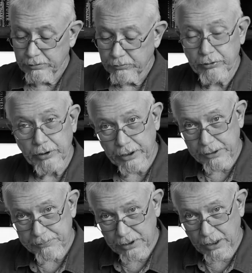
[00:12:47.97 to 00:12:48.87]
You can
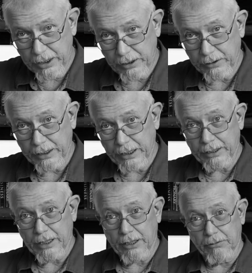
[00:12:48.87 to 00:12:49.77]
keep an eye on
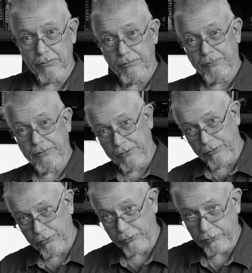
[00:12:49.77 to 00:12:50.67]
that. Now,
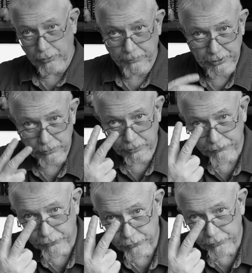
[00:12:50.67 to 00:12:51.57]
you're going to be doing
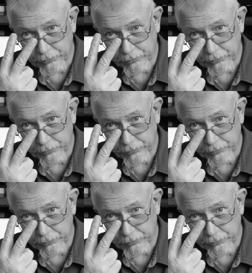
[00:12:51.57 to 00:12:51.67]
it for two